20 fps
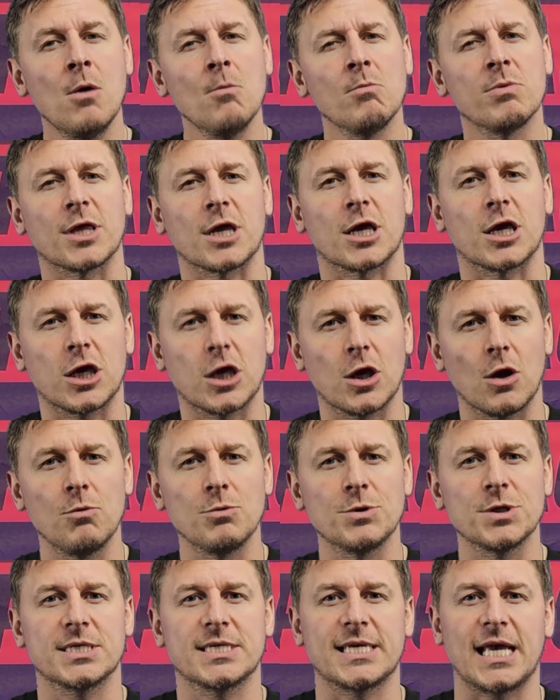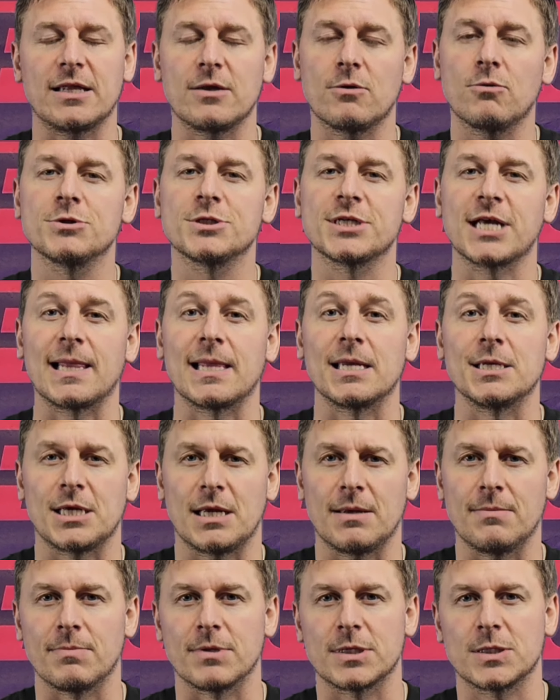with a huge technical challenge
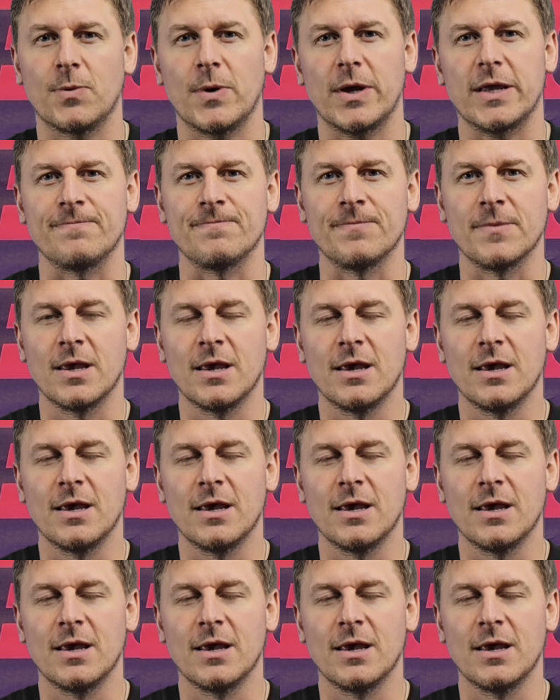in between.